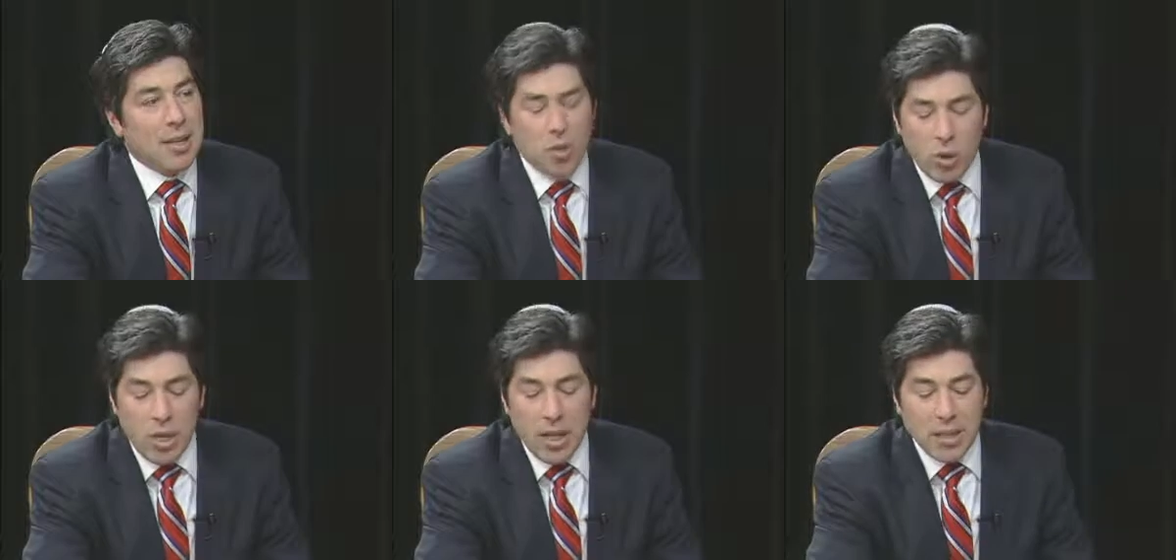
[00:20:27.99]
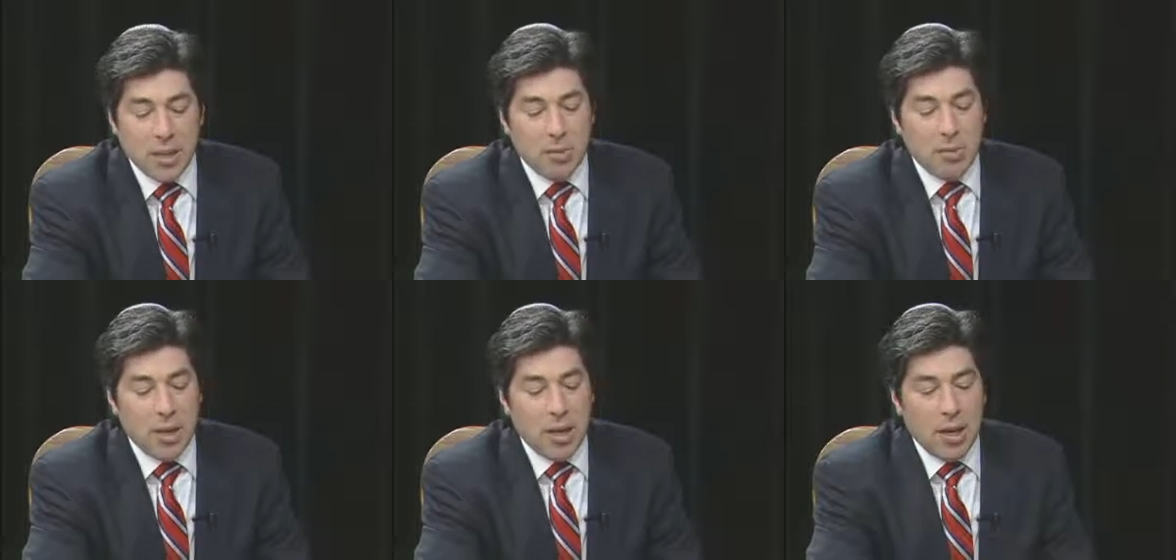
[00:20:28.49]

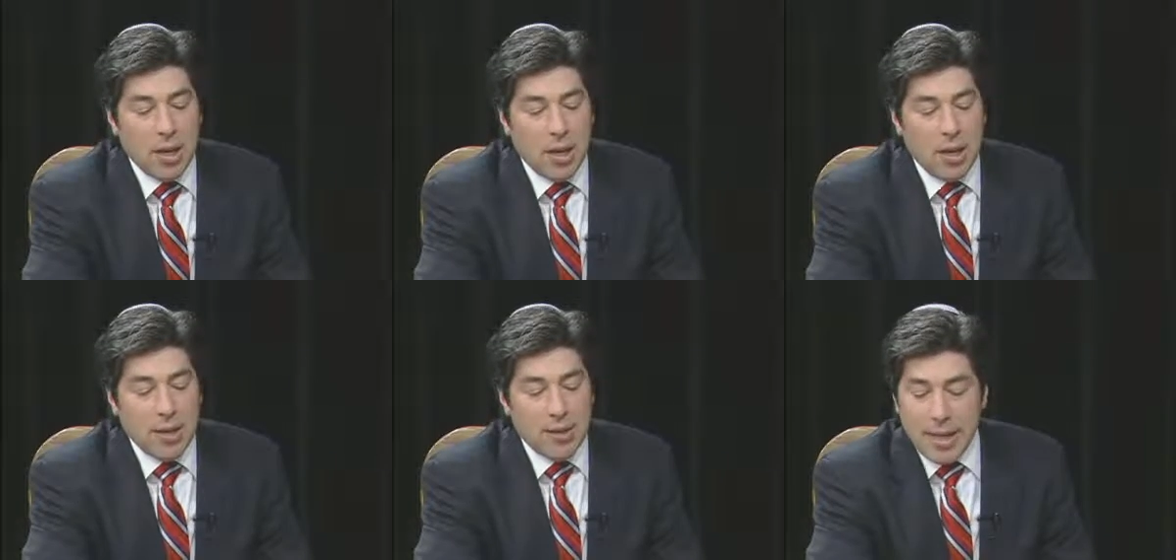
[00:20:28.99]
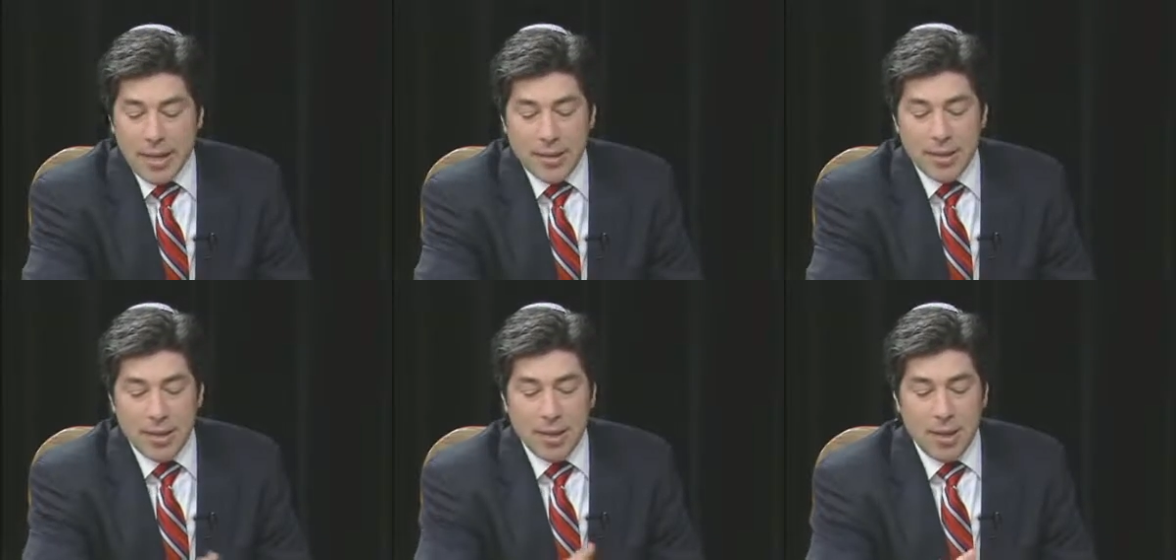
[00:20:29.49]
Judaism
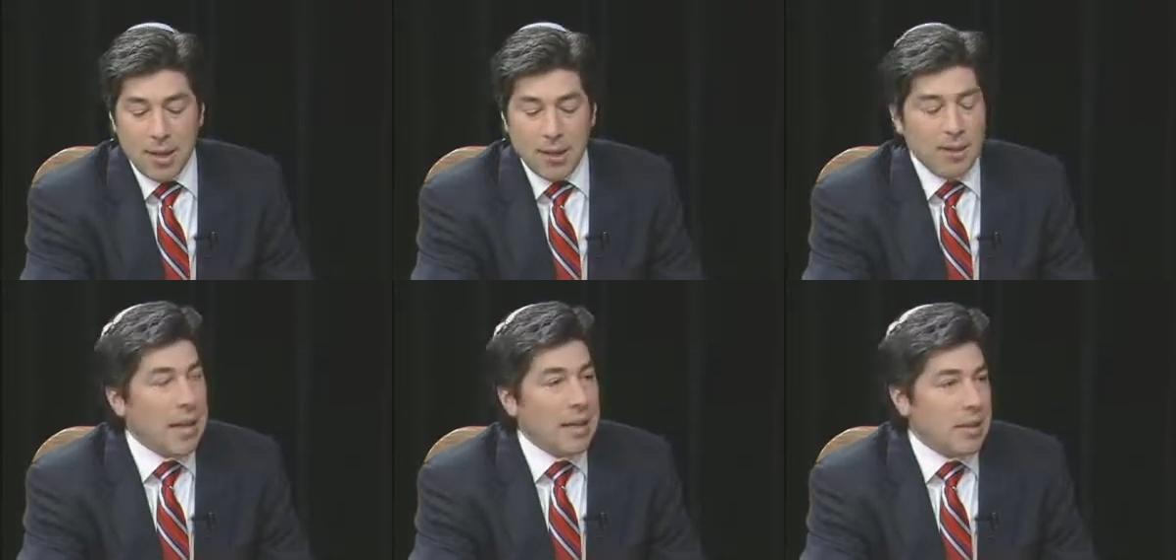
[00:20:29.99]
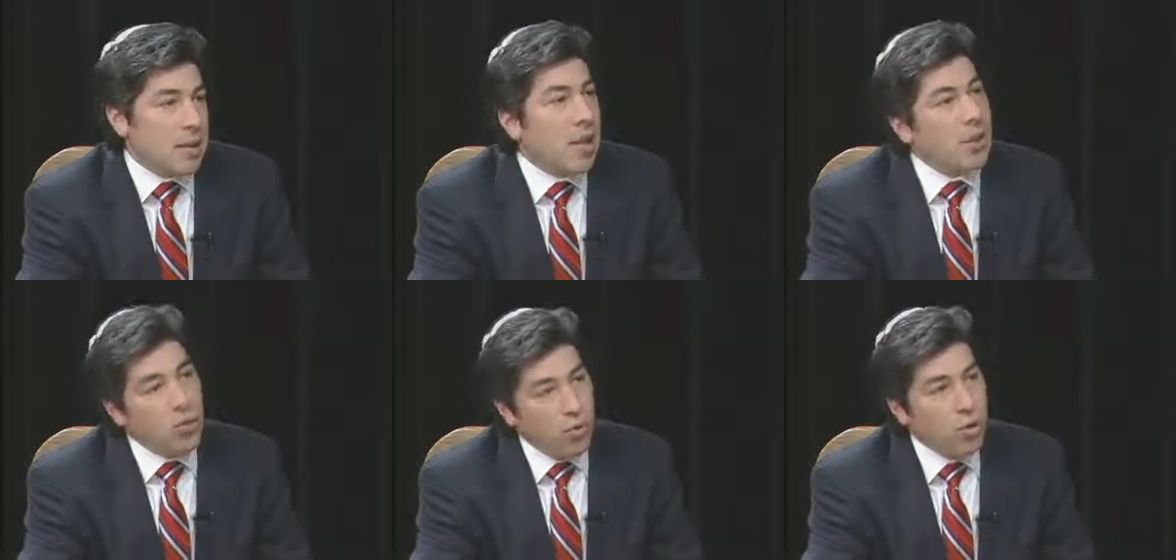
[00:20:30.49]
says that's
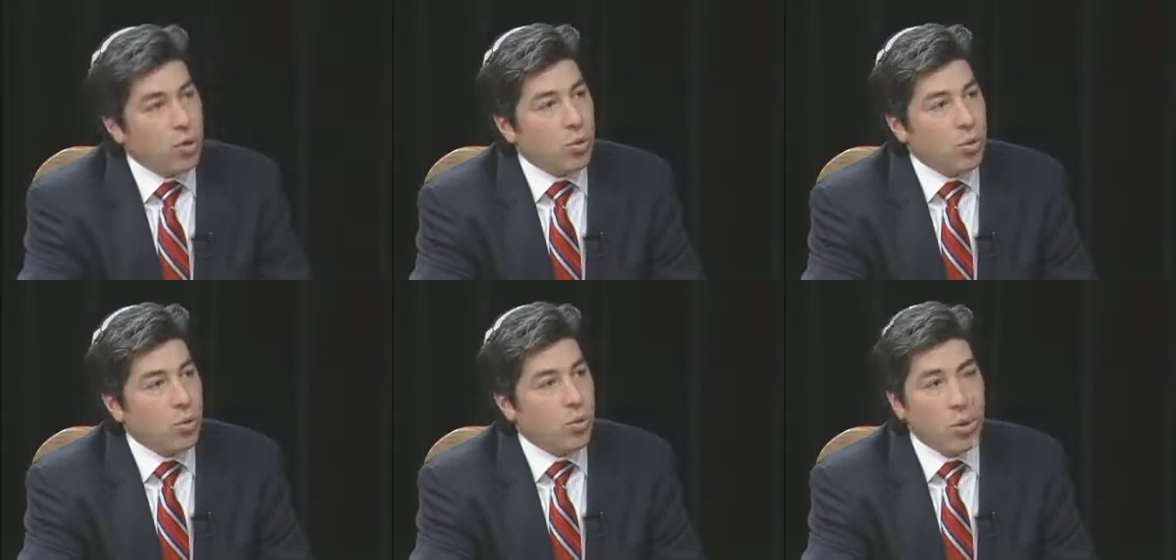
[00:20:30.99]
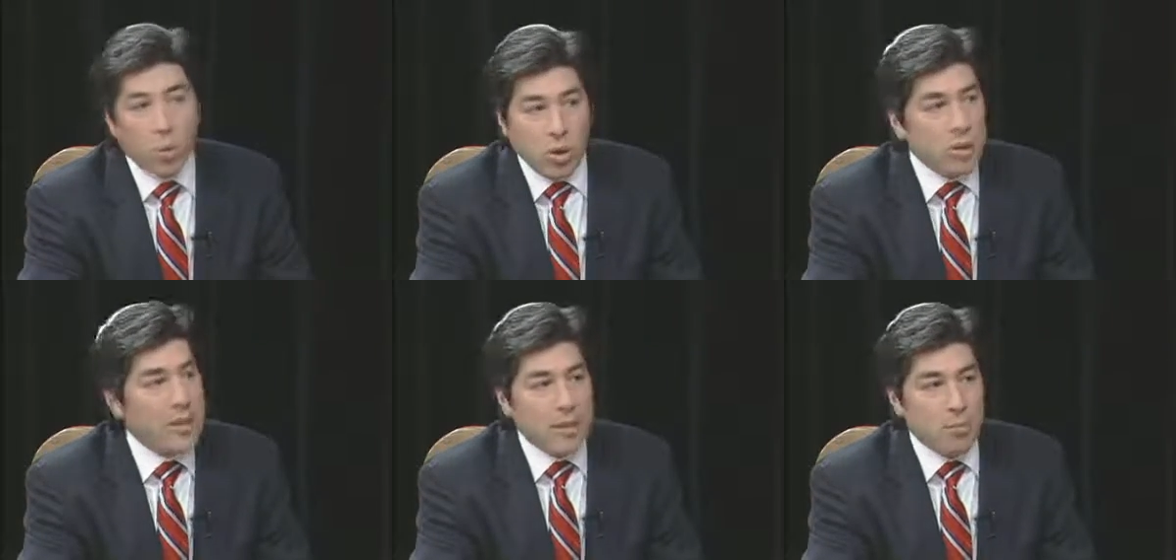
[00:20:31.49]
not true. The
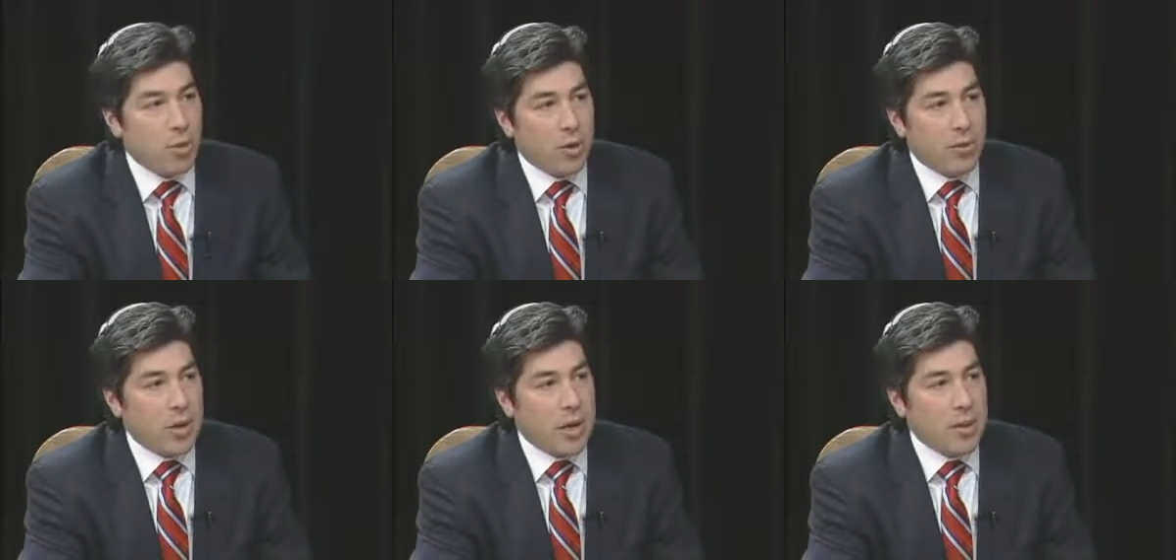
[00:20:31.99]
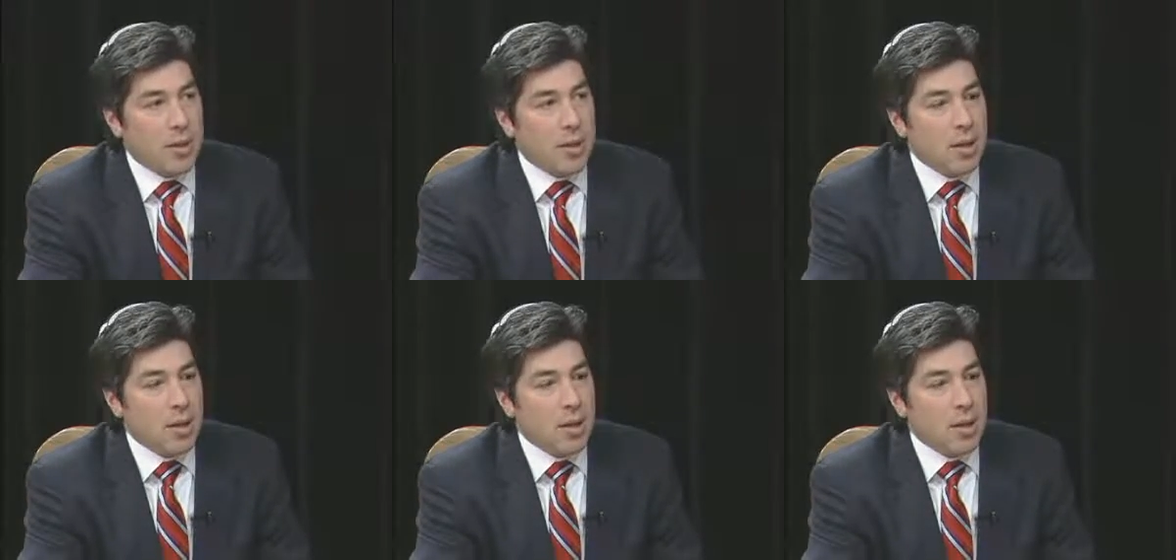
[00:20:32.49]
world isn't perfect.